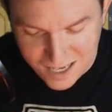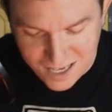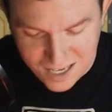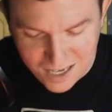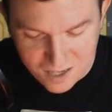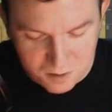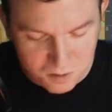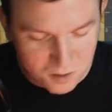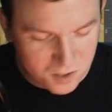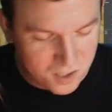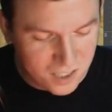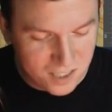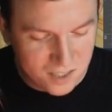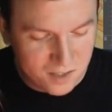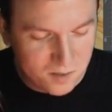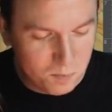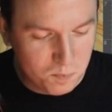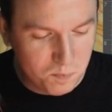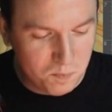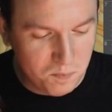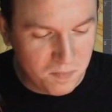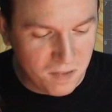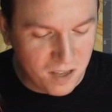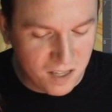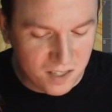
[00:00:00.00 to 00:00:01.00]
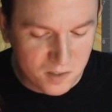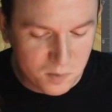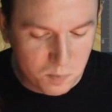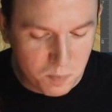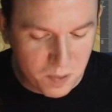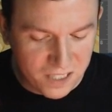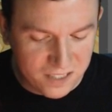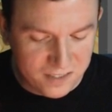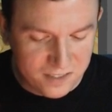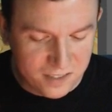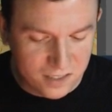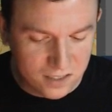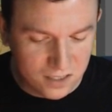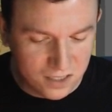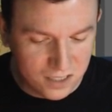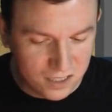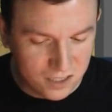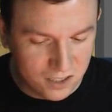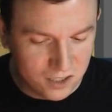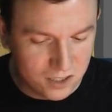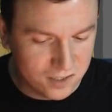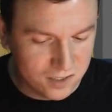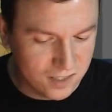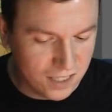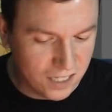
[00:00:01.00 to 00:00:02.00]
It's basically
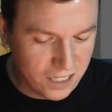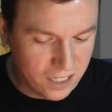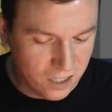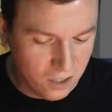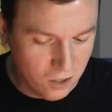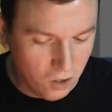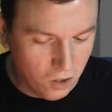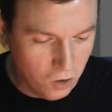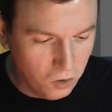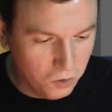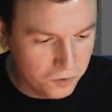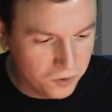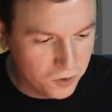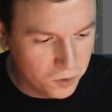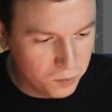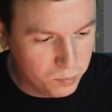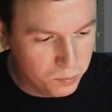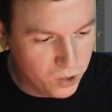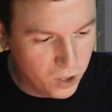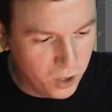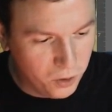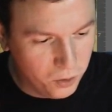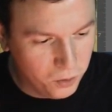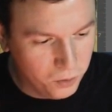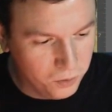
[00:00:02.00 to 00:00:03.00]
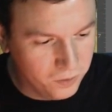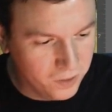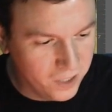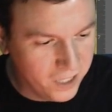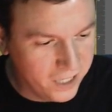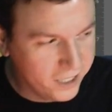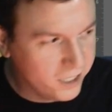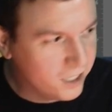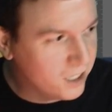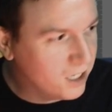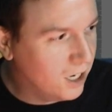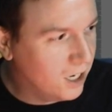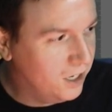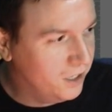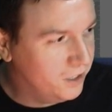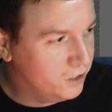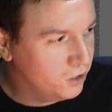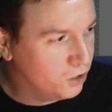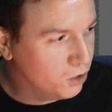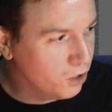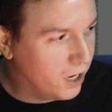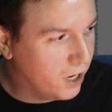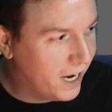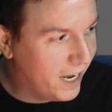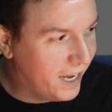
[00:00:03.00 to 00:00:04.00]
just like an overblown like cut
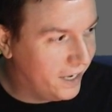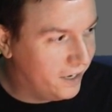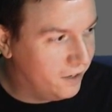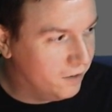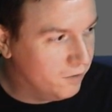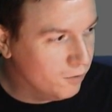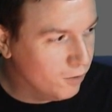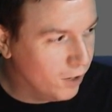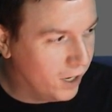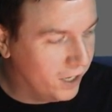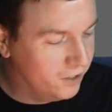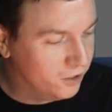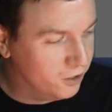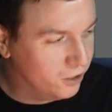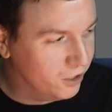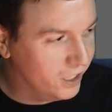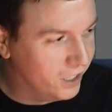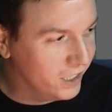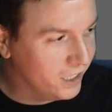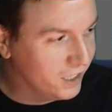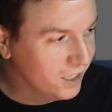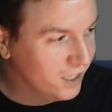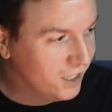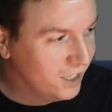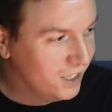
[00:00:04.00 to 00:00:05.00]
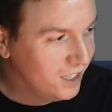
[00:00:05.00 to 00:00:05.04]
and grad rendering.